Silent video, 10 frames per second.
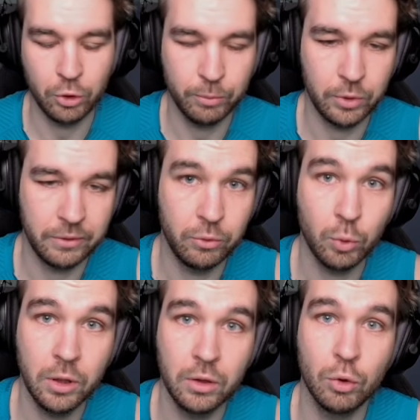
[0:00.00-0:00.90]
but if you
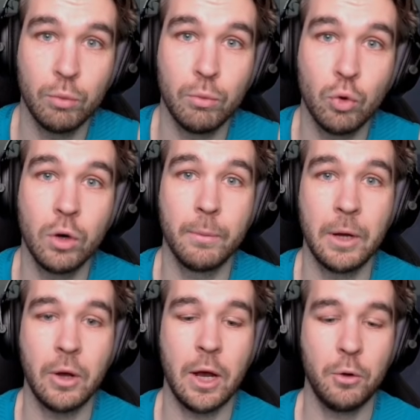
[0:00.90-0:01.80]
want to know more
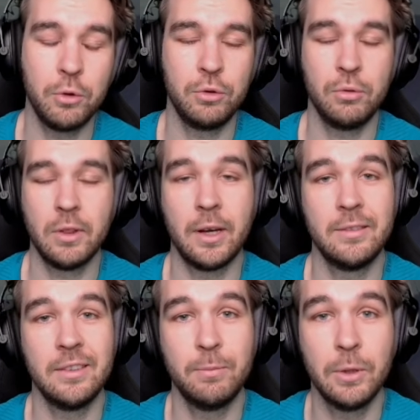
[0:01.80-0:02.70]
about how to utilize
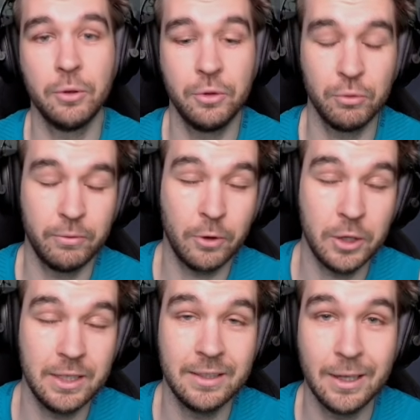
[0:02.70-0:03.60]
this build or Vi
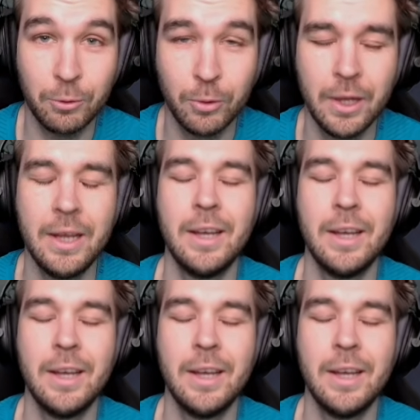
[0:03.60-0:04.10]
in general,